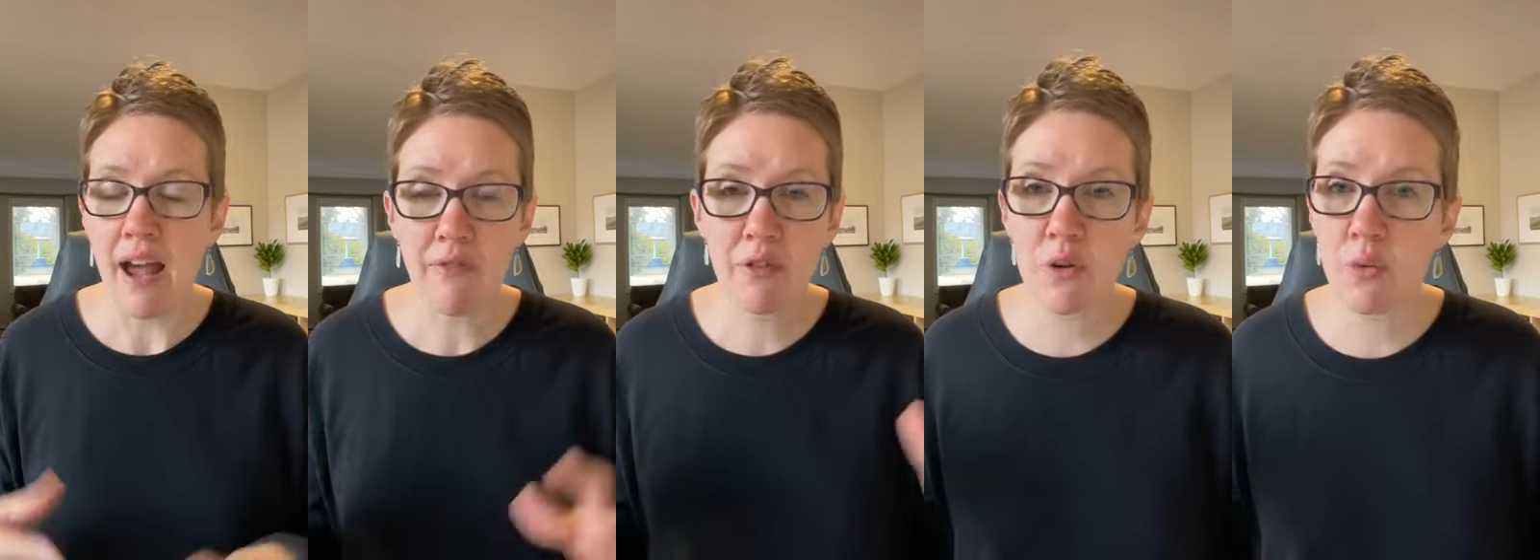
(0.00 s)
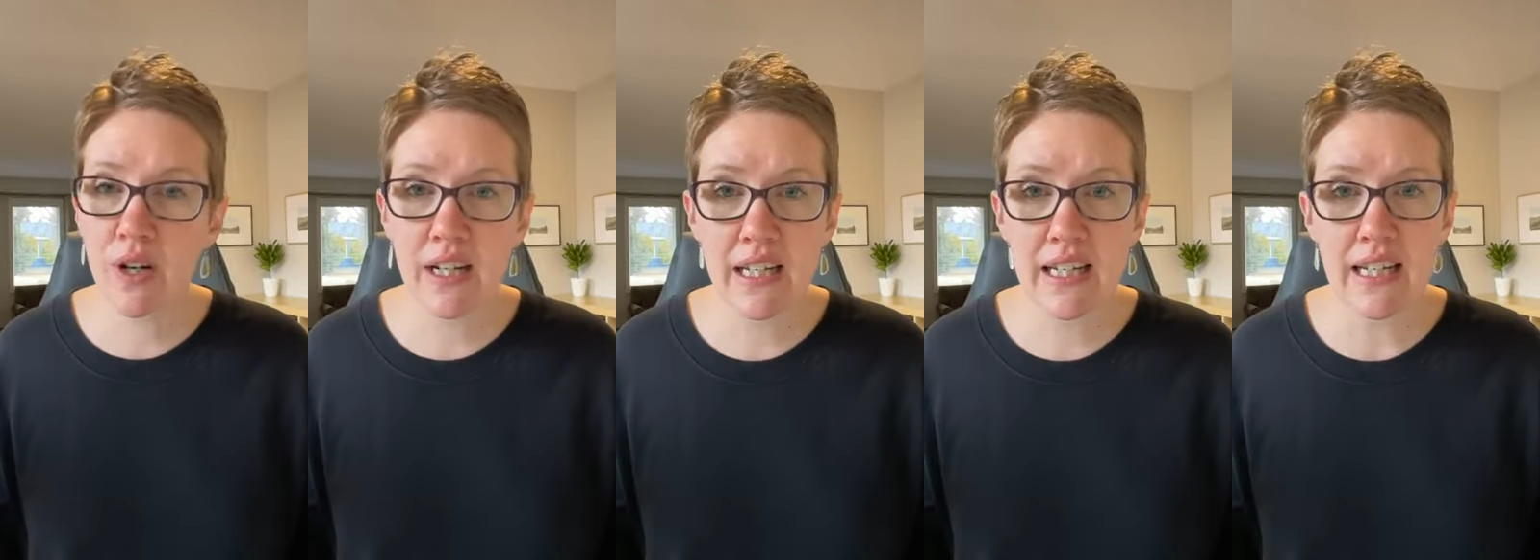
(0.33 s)

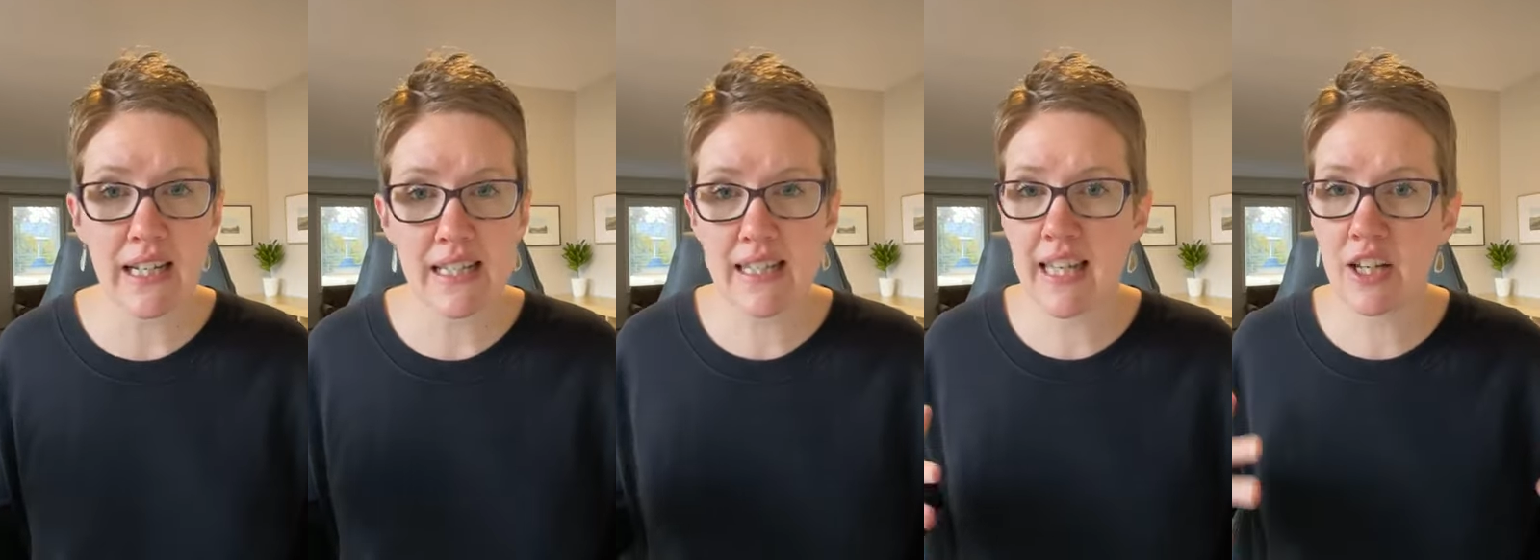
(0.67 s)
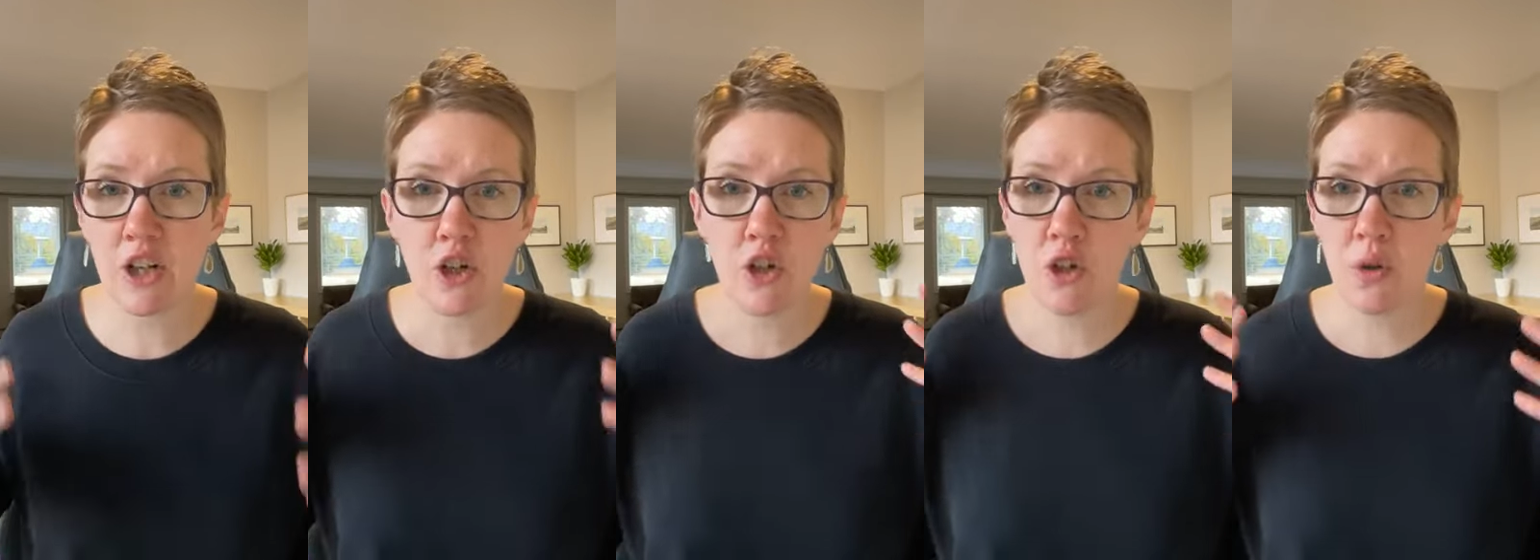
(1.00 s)
everyone needs
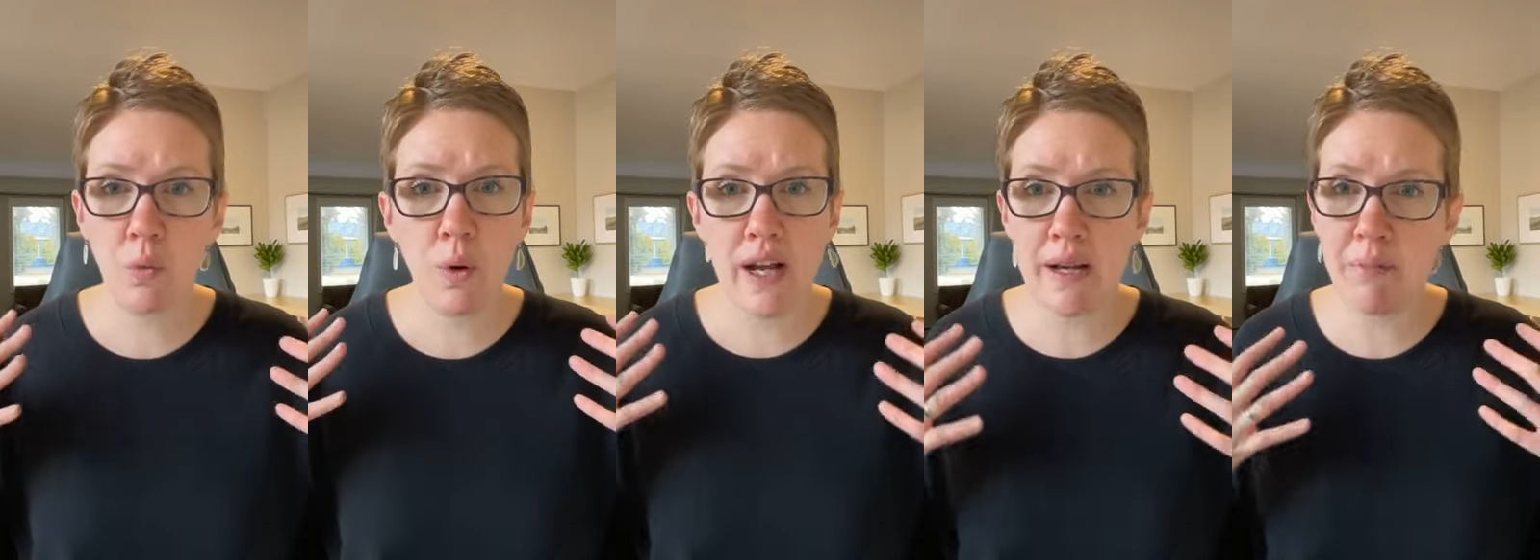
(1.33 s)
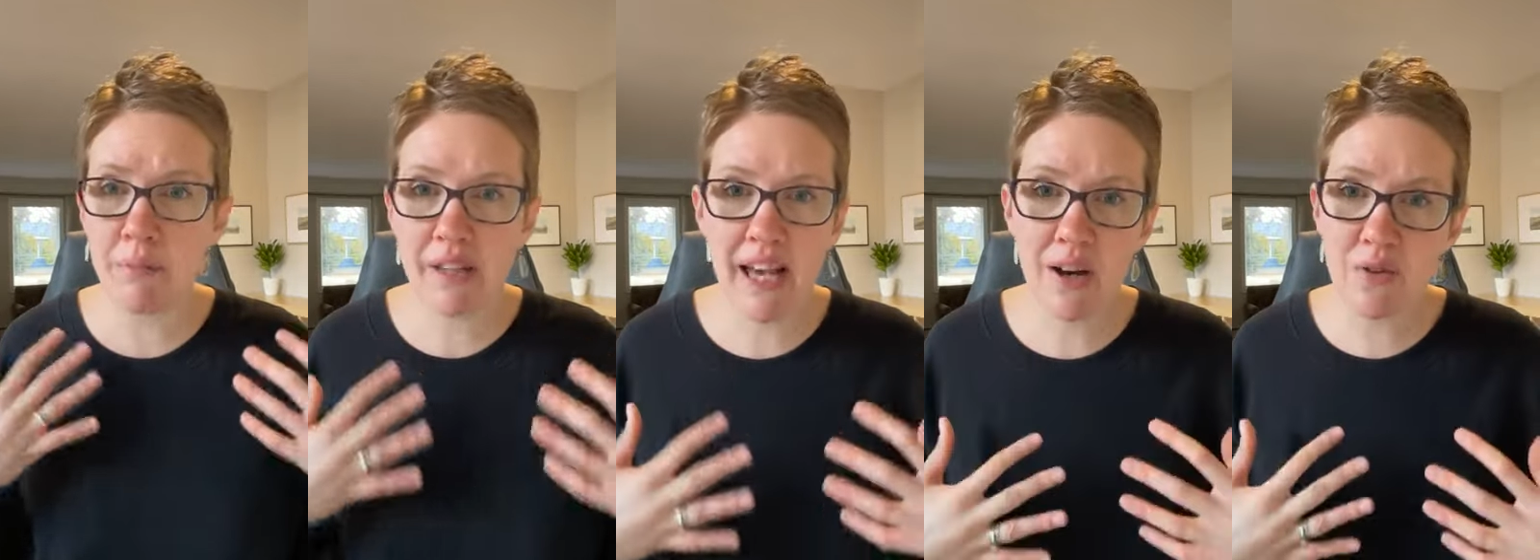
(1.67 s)
like a good
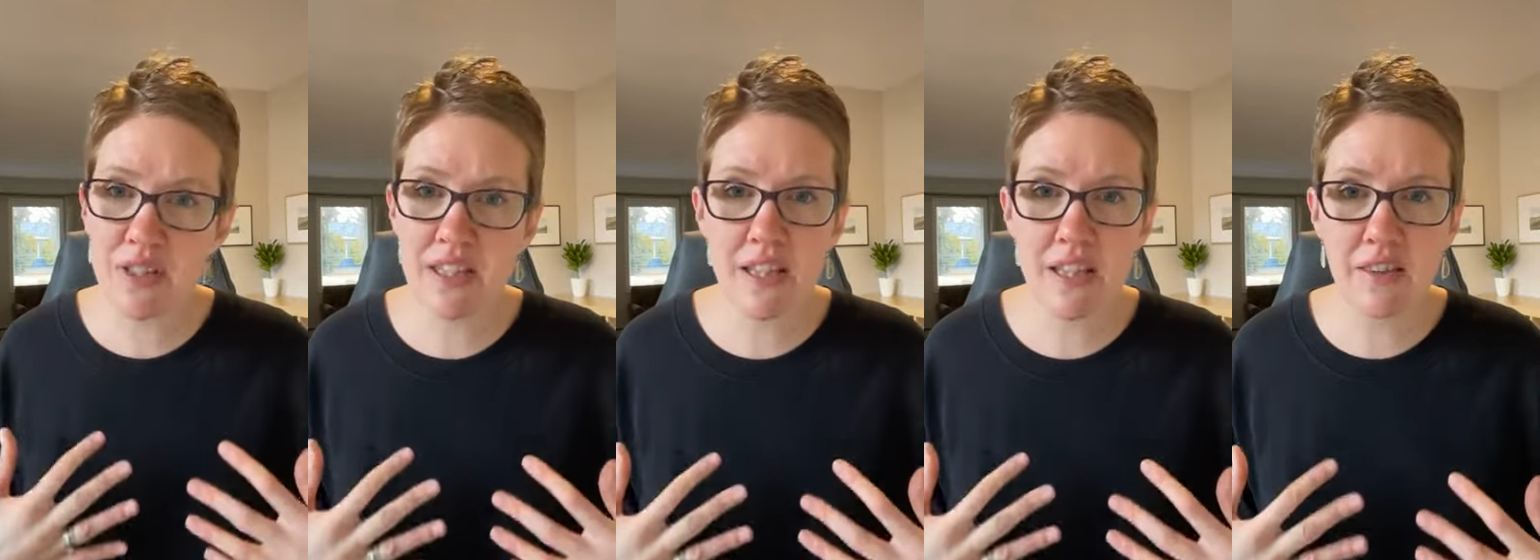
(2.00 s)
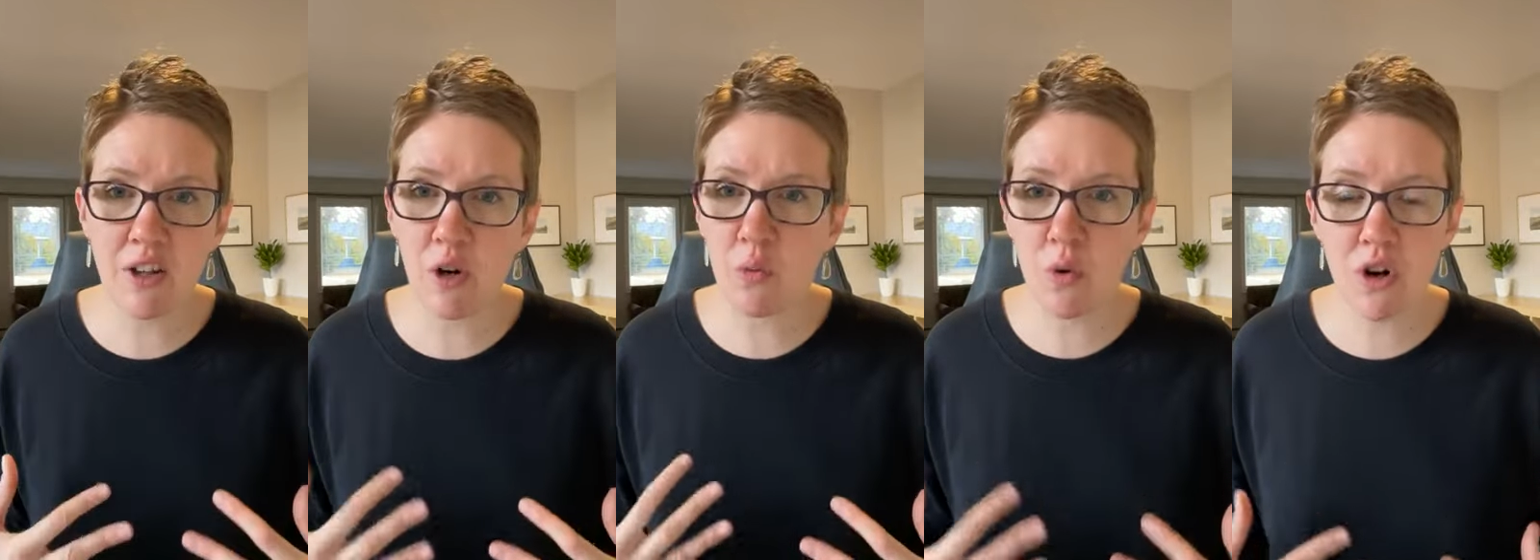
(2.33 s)
white blouse
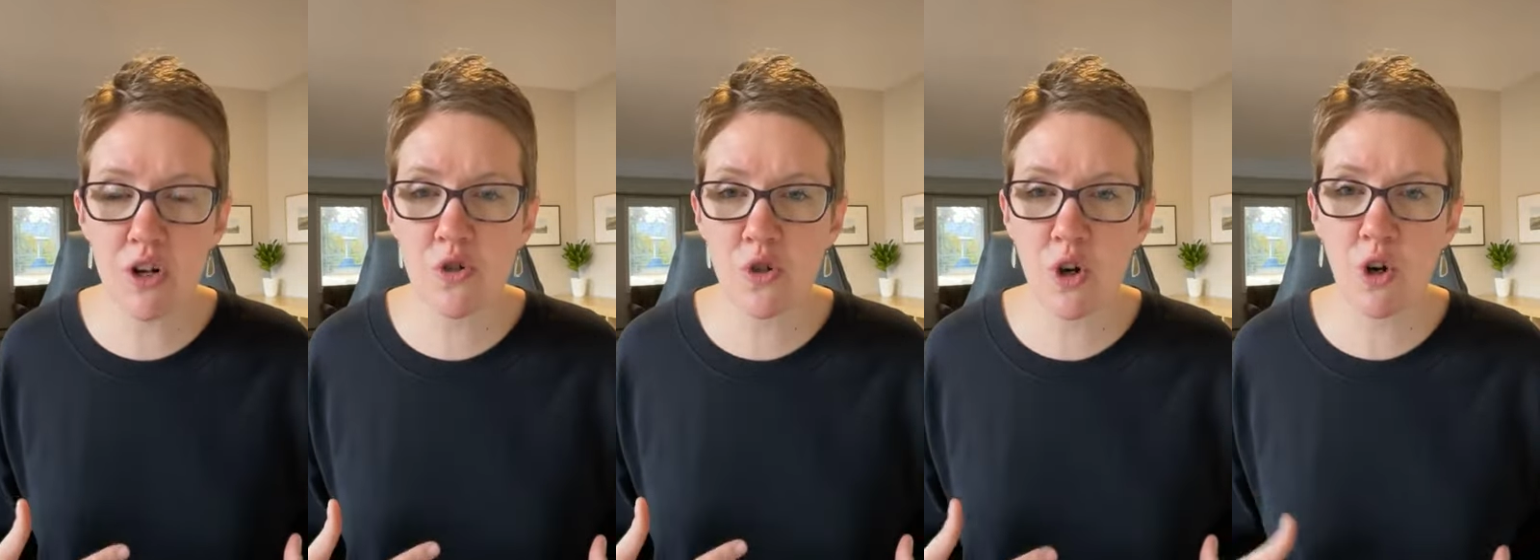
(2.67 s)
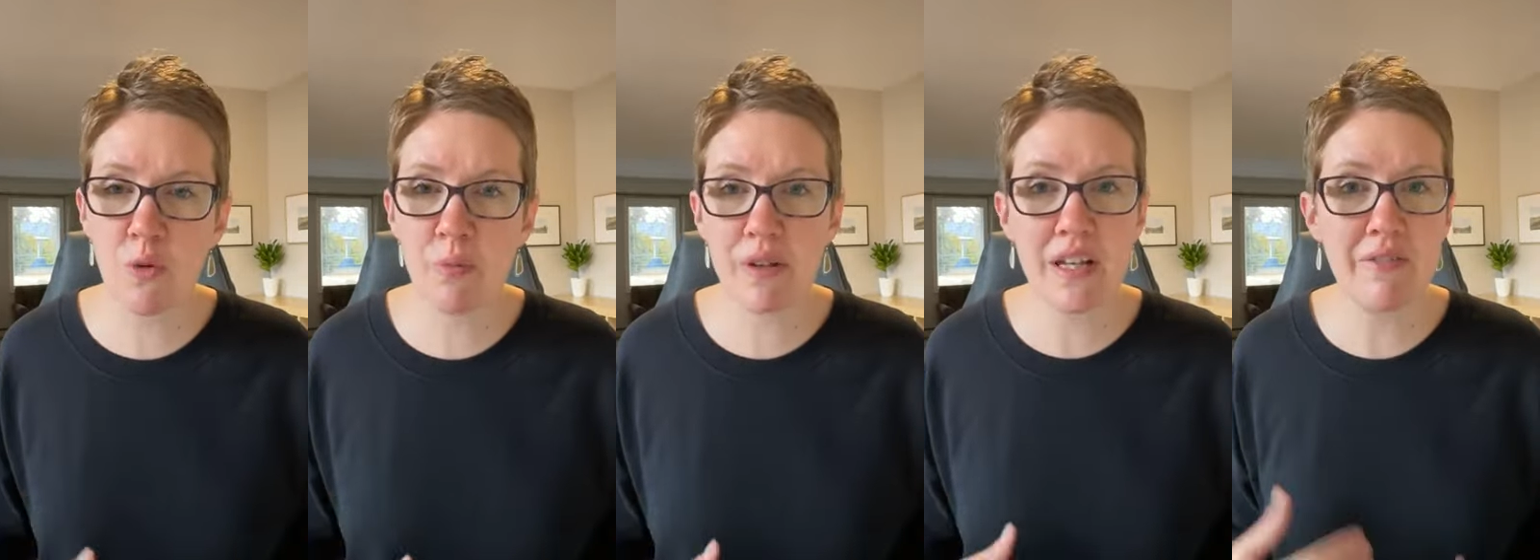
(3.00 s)
in their wardrobe,